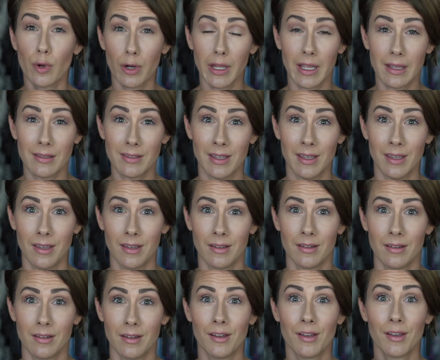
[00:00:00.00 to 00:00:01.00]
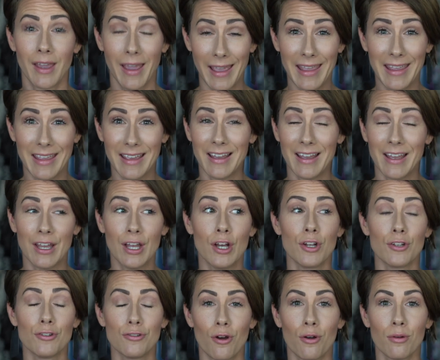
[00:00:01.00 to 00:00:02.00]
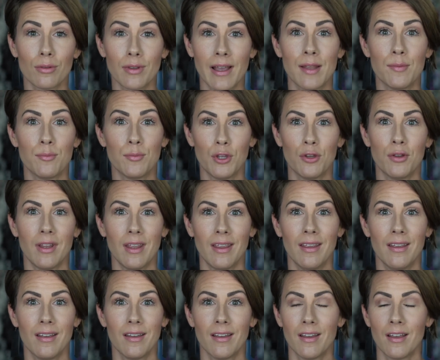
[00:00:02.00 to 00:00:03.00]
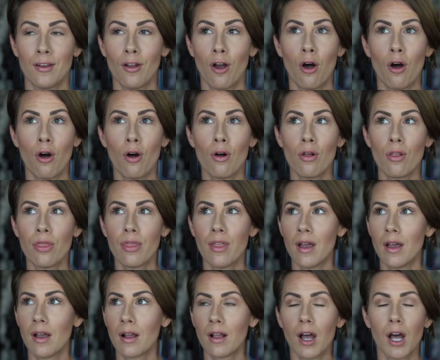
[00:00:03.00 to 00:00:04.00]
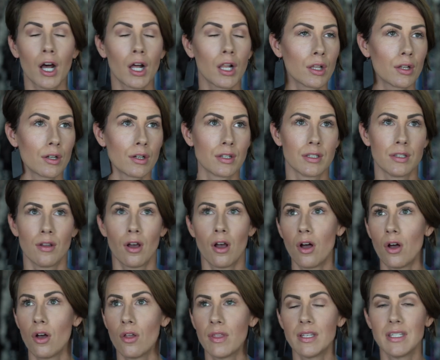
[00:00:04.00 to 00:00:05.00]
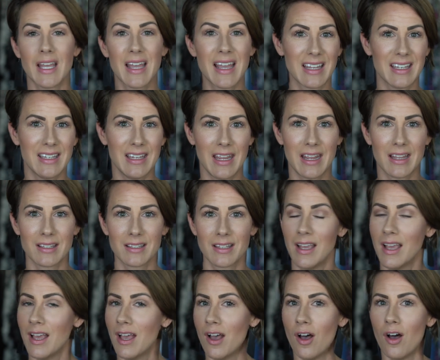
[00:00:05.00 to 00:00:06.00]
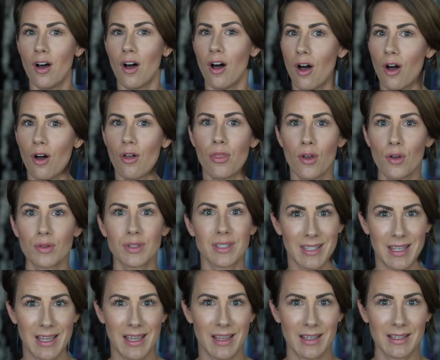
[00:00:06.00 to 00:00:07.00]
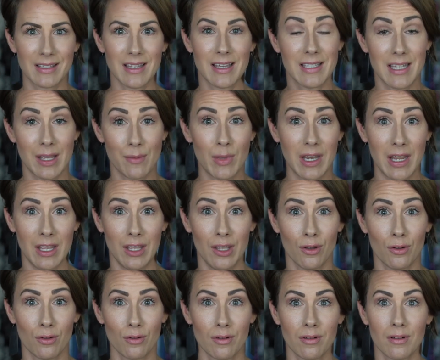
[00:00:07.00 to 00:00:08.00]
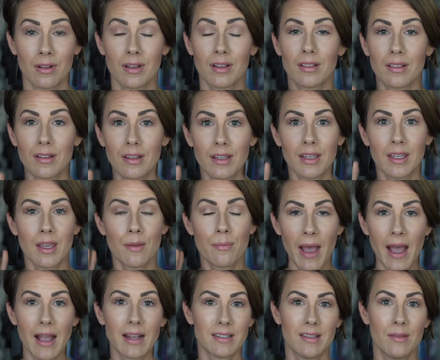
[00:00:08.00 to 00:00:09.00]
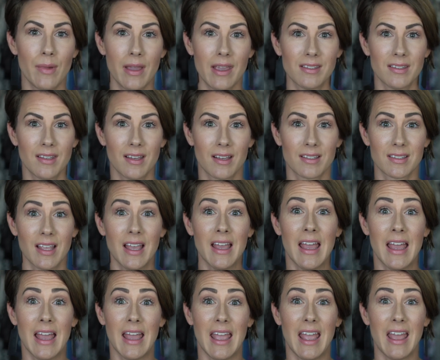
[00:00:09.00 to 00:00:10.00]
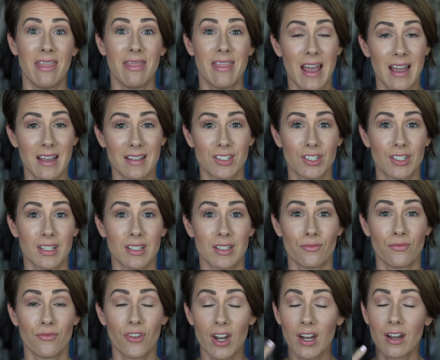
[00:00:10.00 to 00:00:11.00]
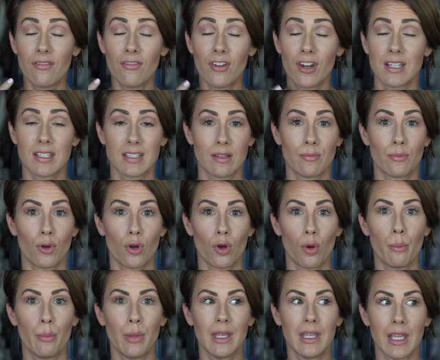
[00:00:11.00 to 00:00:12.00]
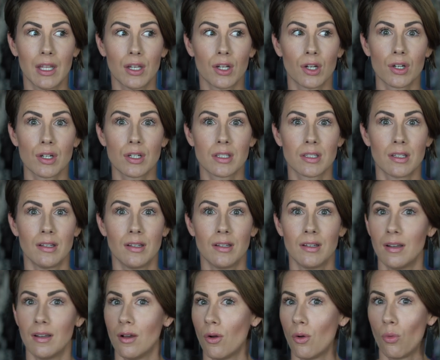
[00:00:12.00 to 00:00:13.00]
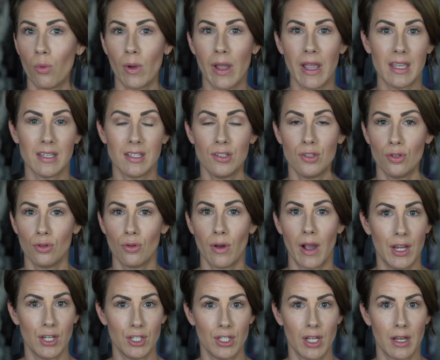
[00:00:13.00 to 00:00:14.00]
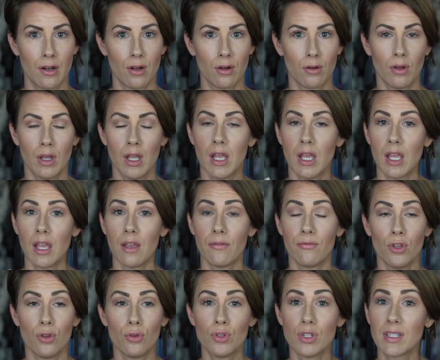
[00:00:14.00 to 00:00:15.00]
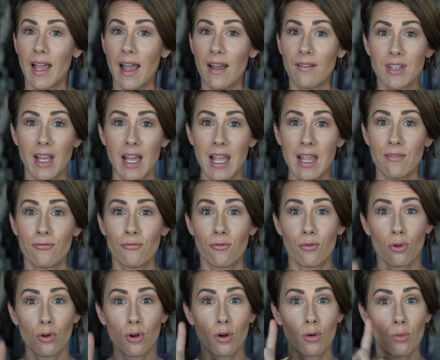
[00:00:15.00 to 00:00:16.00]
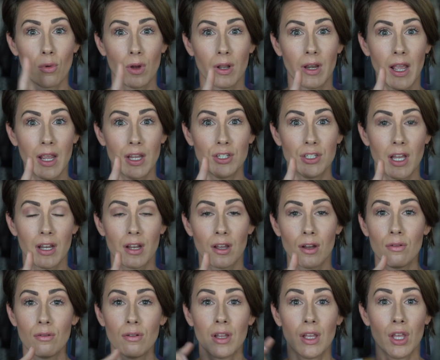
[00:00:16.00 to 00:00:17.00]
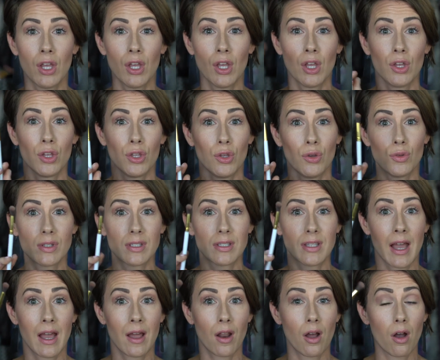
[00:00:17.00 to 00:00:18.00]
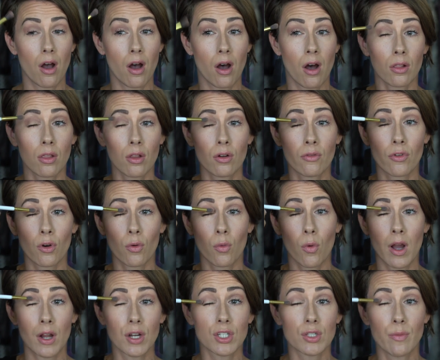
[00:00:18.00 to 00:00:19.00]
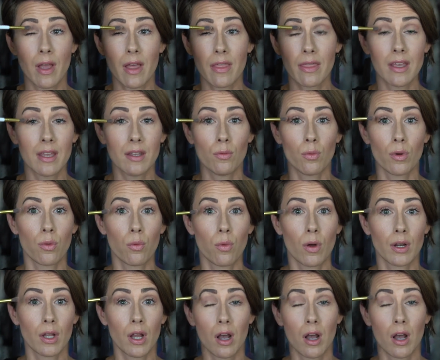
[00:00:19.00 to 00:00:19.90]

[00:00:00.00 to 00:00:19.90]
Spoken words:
easy. Okay? Don't let beauty and all the colors and all the techniques, all those things intimidate you. Get back to the basics, and that is just a very simple beginner's way to do eyeshadow. If you just have time for one eyeshadow, use that all over wash method with one